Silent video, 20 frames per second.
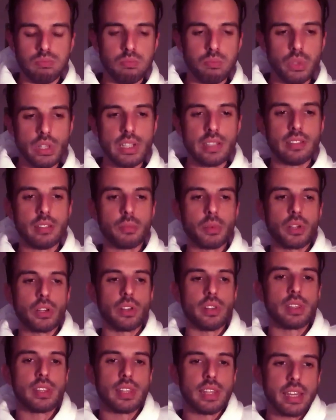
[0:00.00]
Pretty
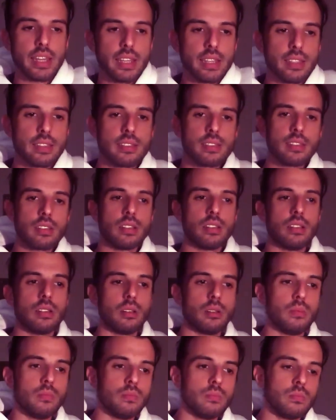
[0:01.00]
typical things,
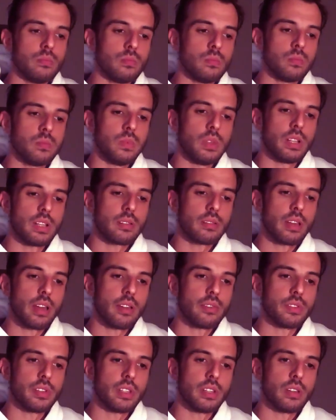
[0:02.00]
like
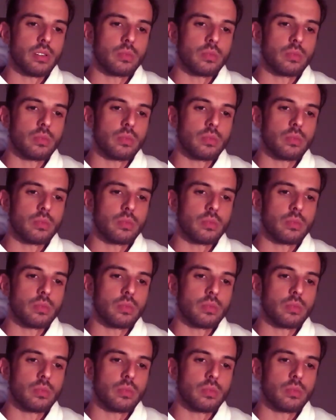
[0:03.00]
having